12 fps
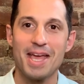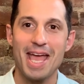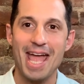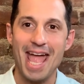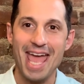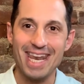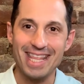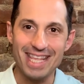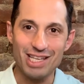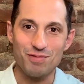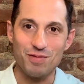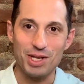And in
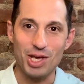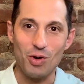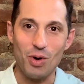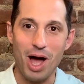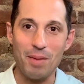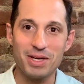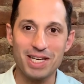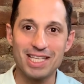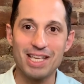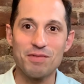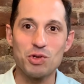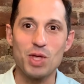this video, I'm gonna
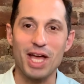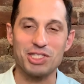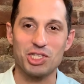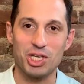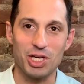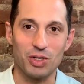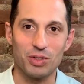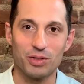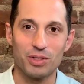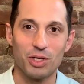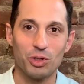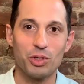give you that skill,
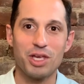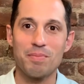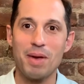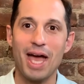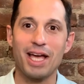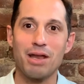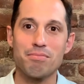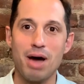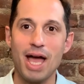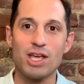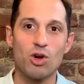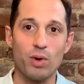looking back on
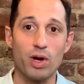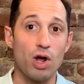my career.